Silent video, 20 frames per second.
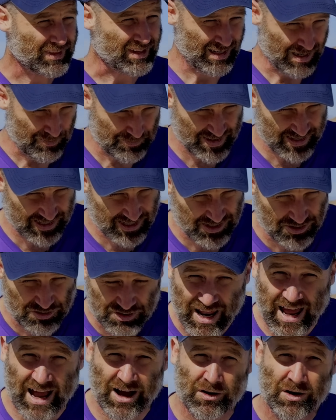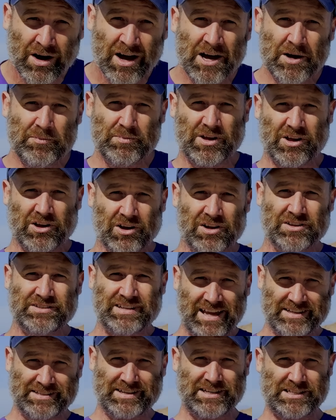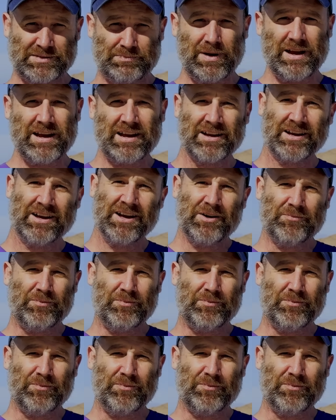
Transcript: I'm thanking you now because as I speak,